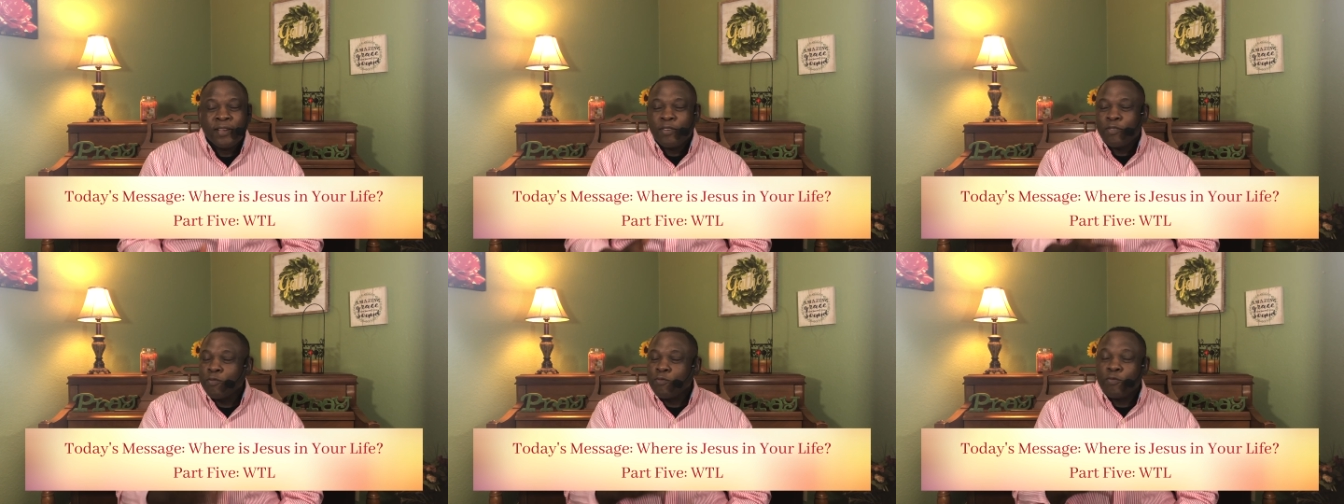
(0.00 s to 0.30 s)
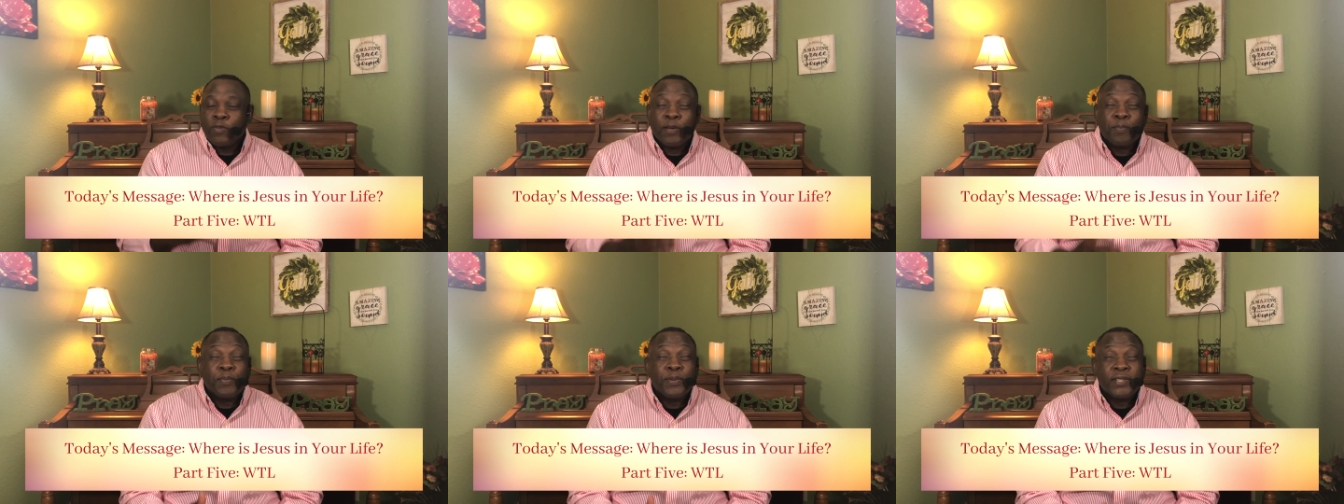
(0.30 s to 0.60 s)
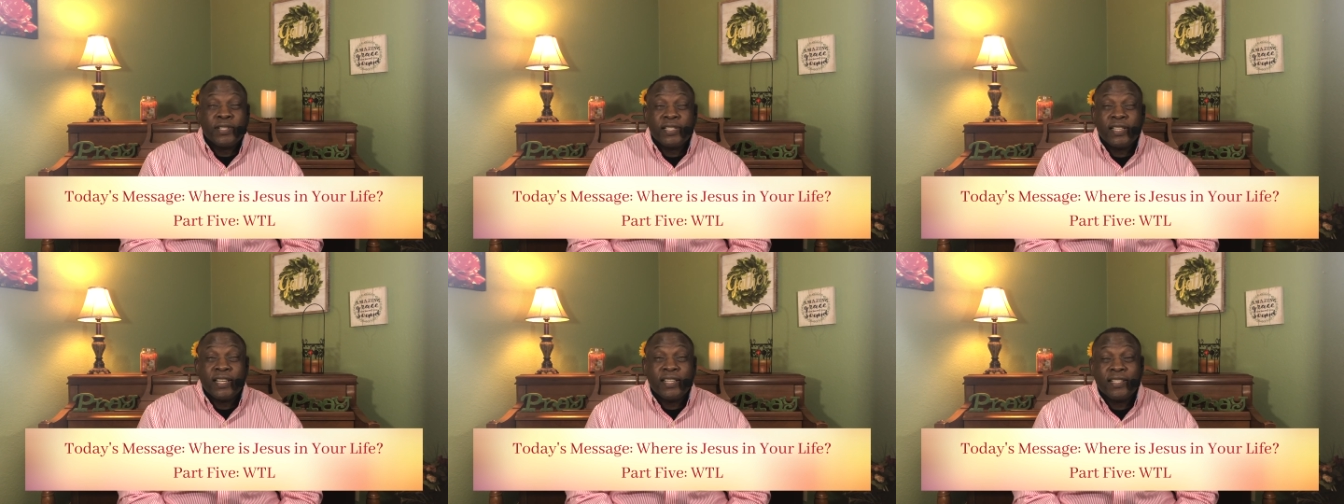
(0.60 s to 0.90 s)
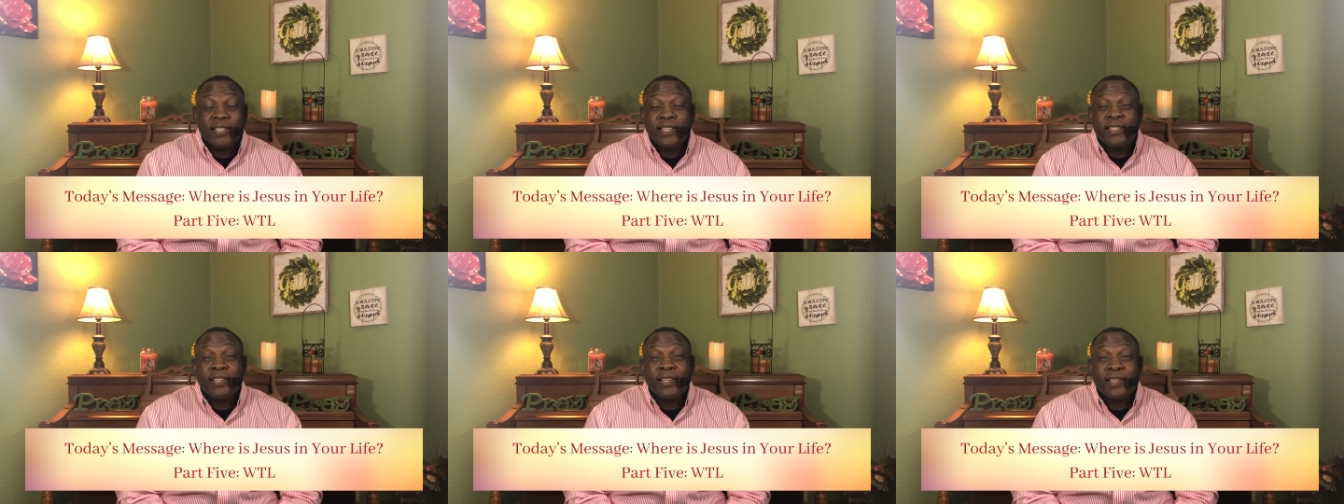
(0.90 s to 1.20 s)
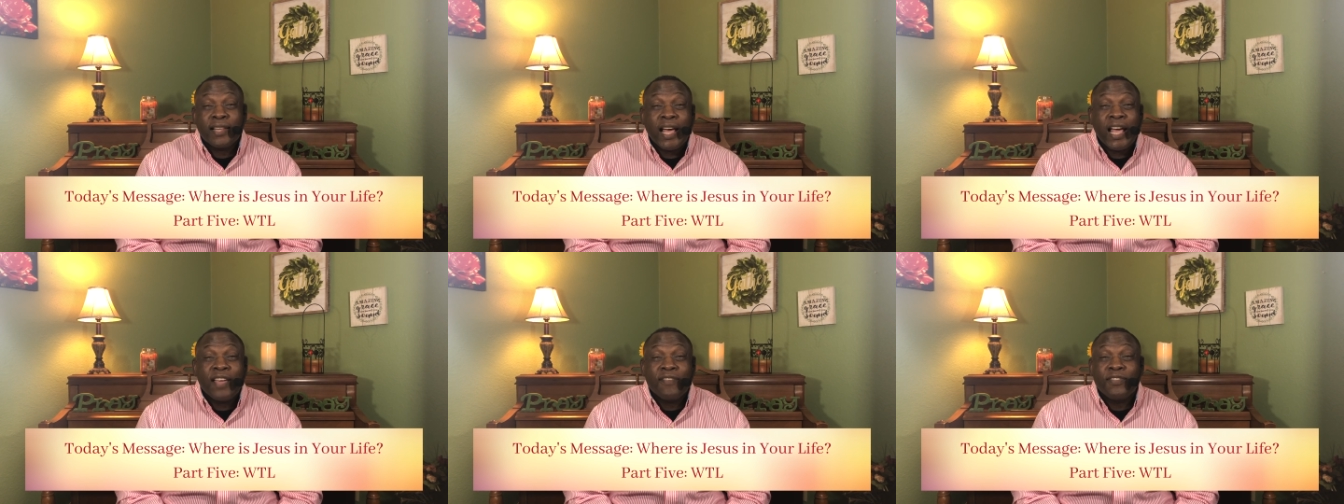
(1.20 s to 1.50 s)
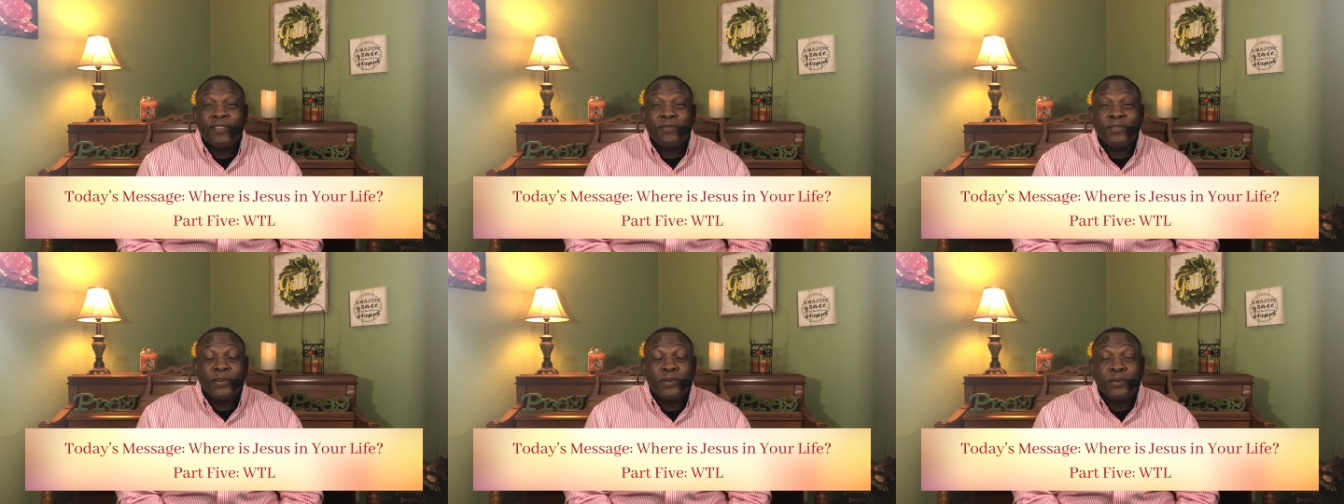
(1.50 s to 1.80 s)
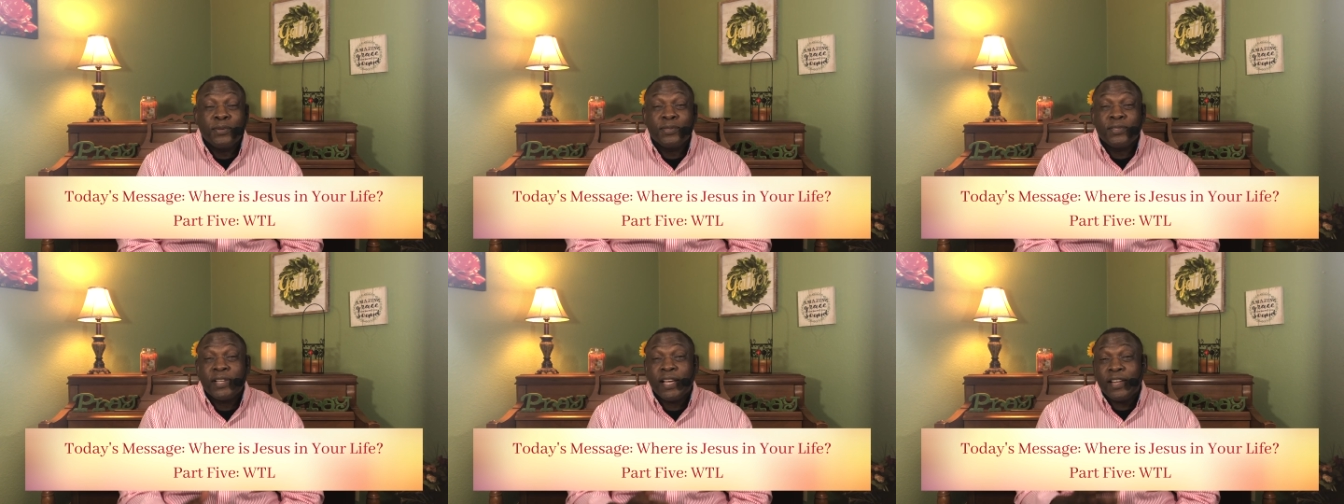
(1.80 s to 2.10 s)
represent in the life of
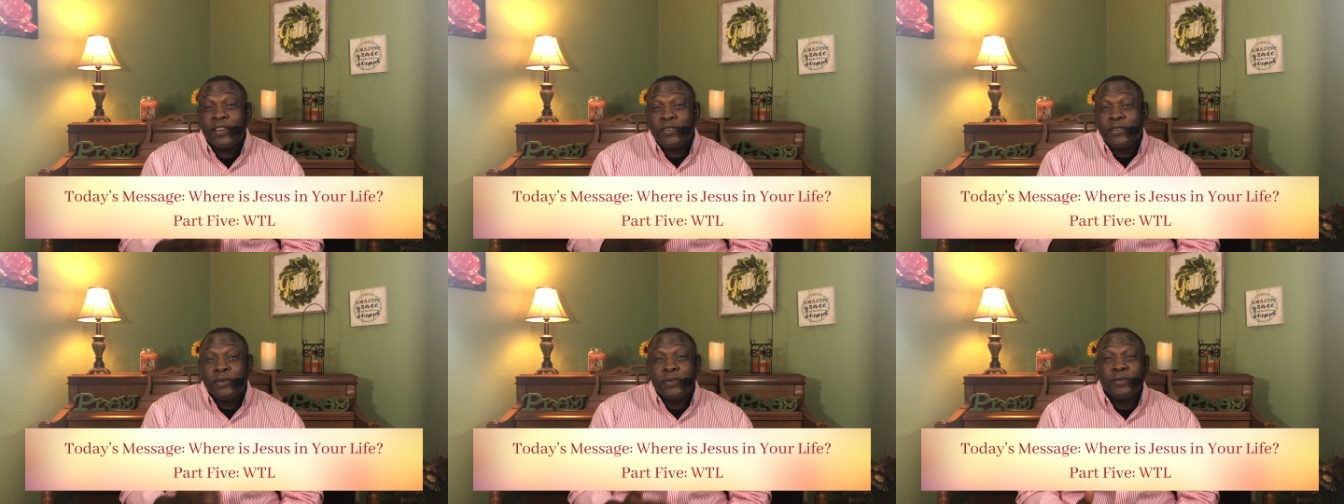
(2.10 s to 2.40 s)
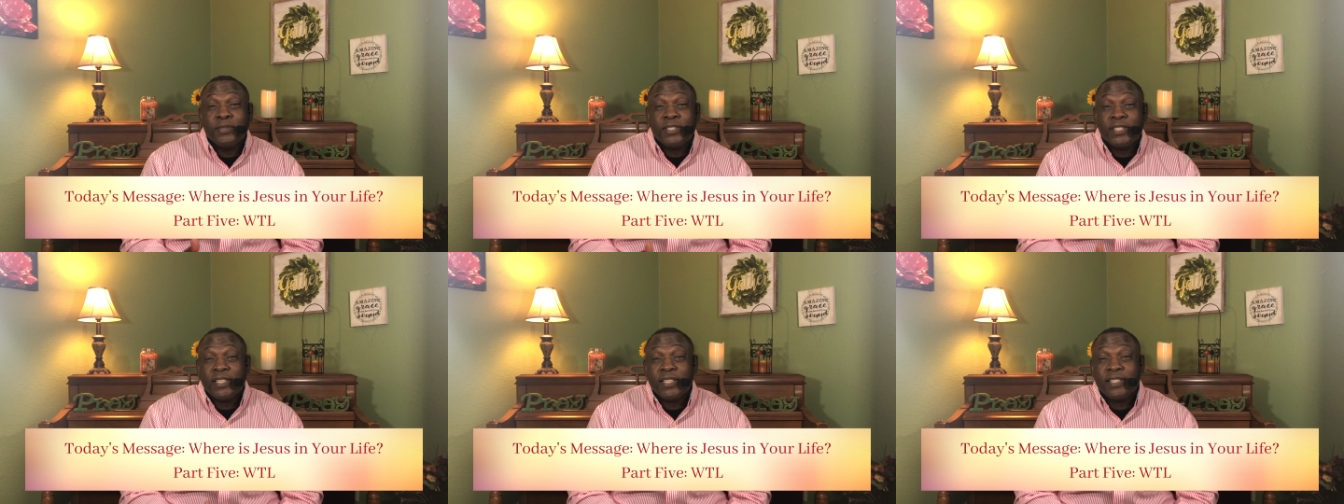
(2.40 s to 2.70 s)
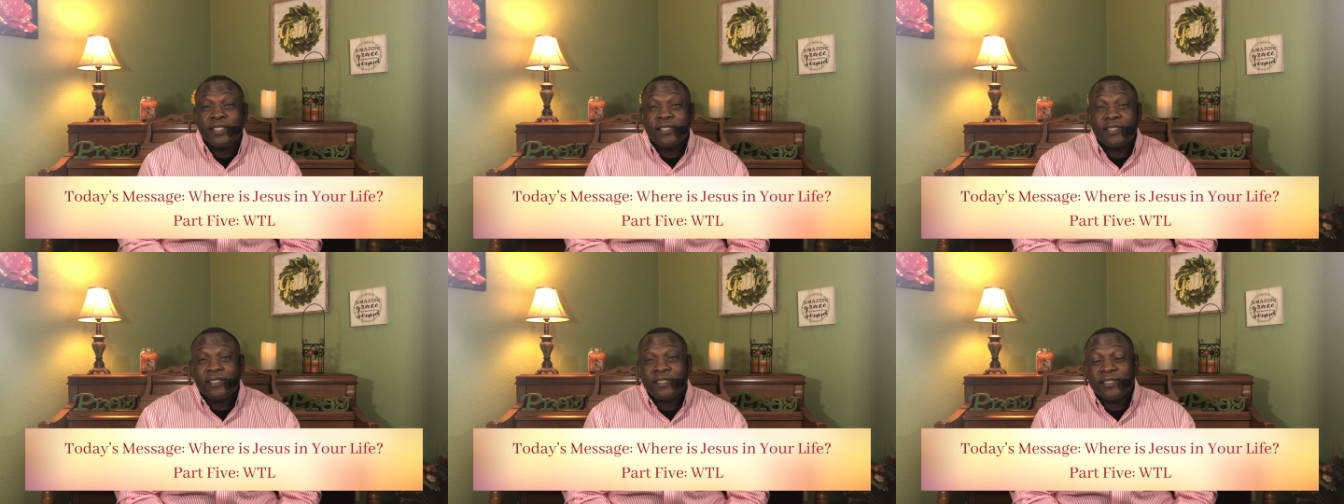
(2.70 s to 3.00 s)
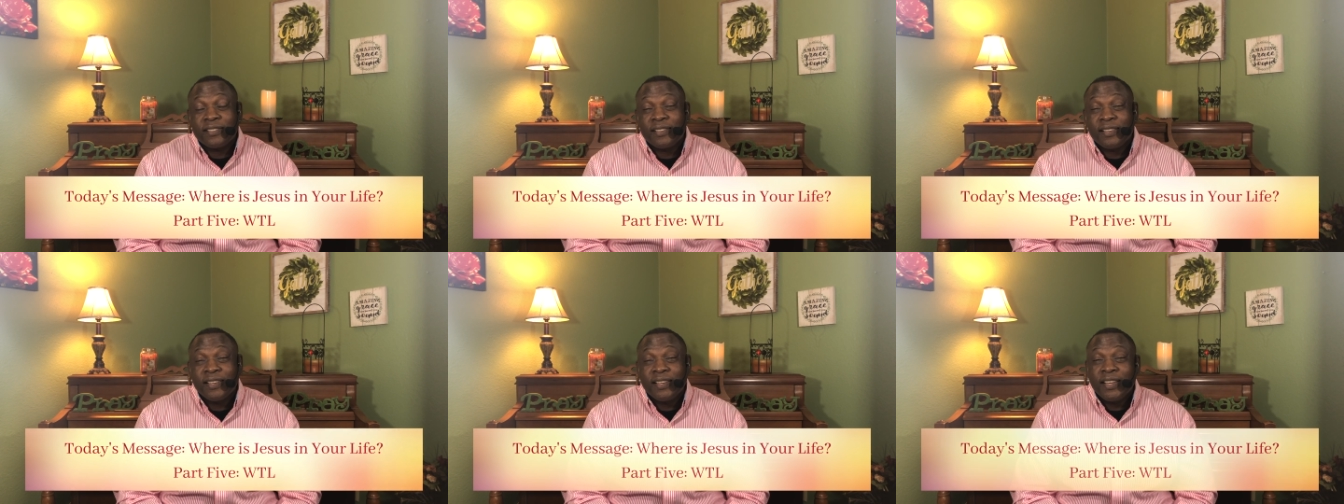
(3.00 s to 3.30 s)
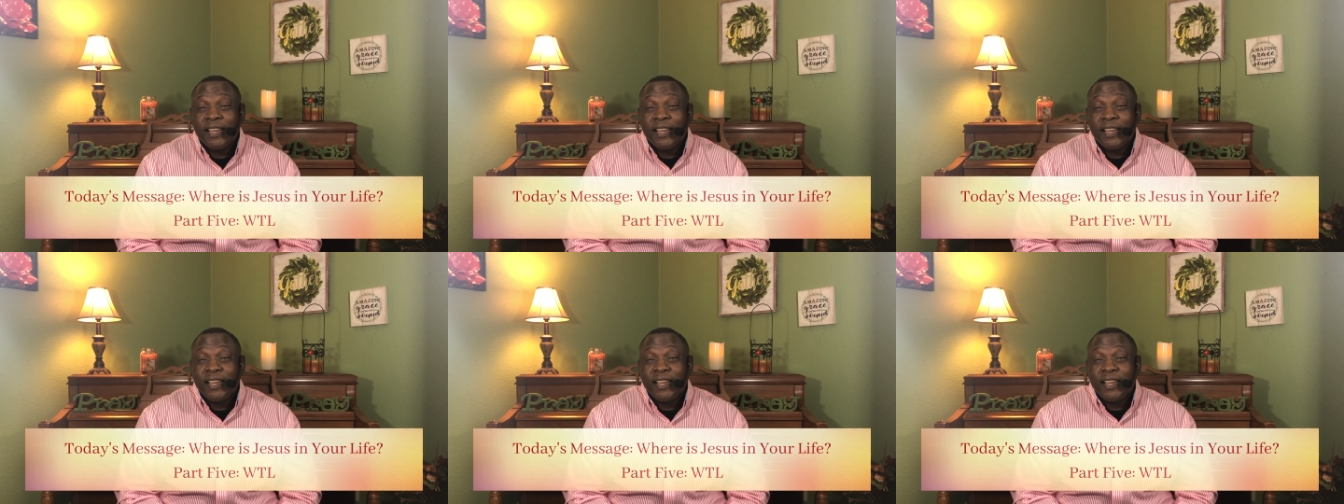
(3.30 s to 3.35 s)
those that know Jesus